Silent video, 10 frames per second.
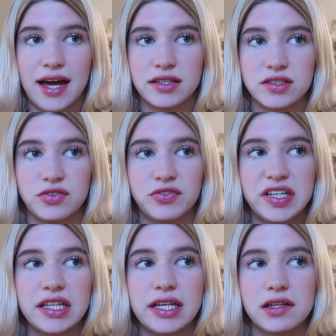and
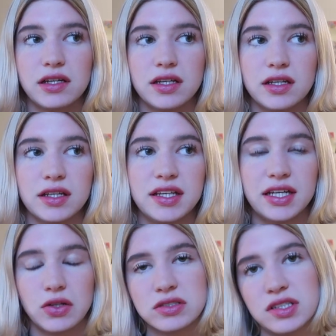feeling
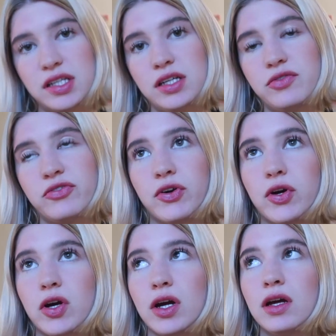guilty
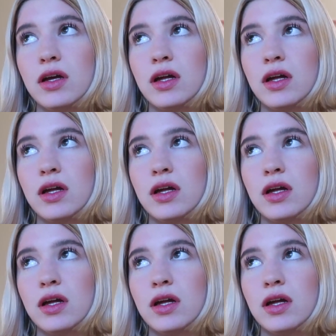for